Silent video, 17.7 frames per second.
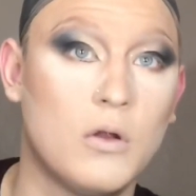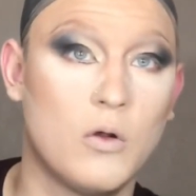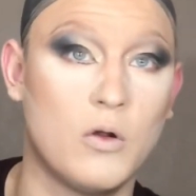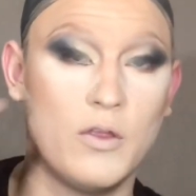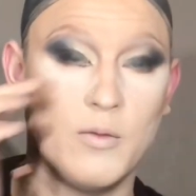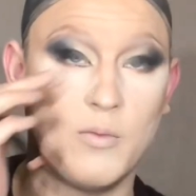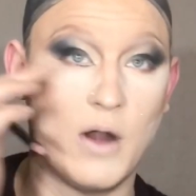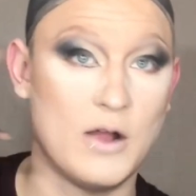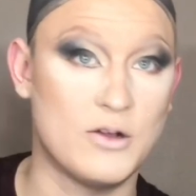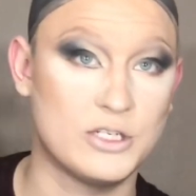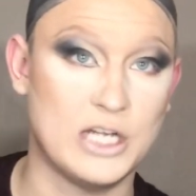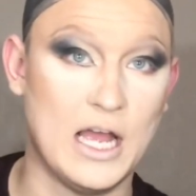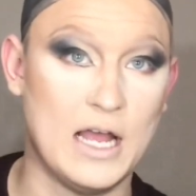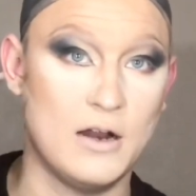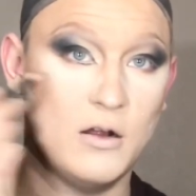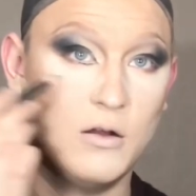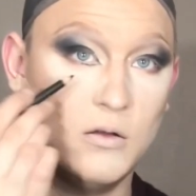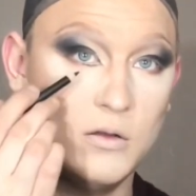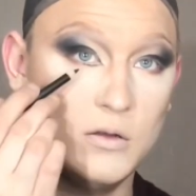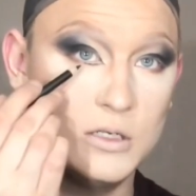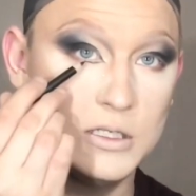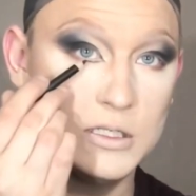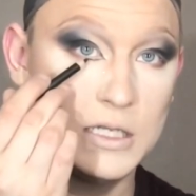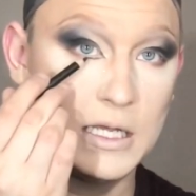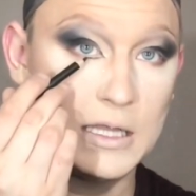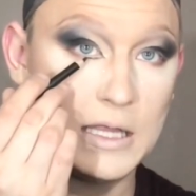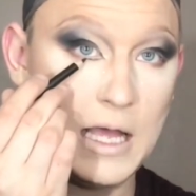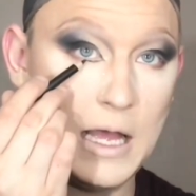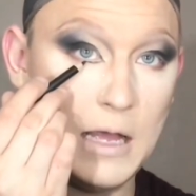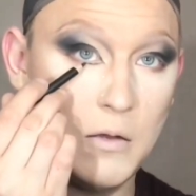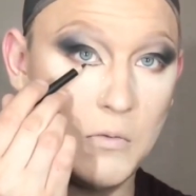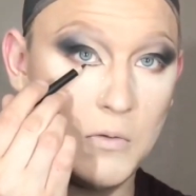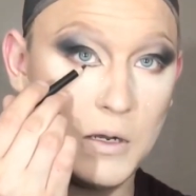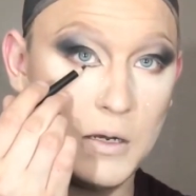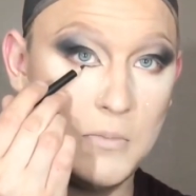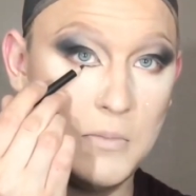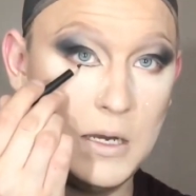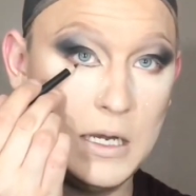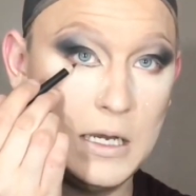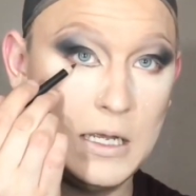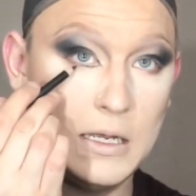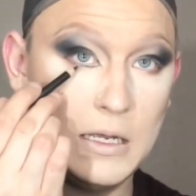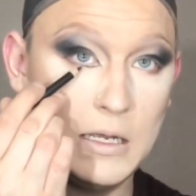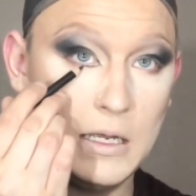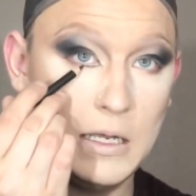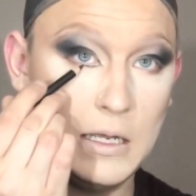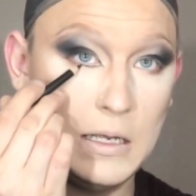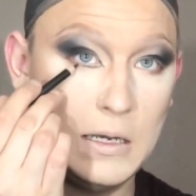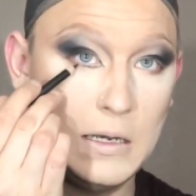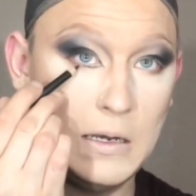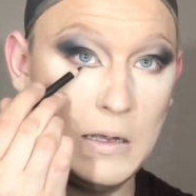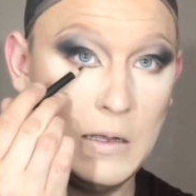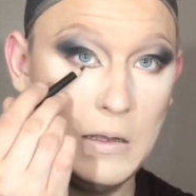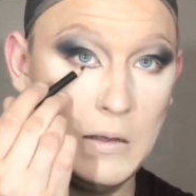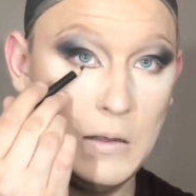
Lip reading: Or the brown shadow, just like that. We're going to meet it in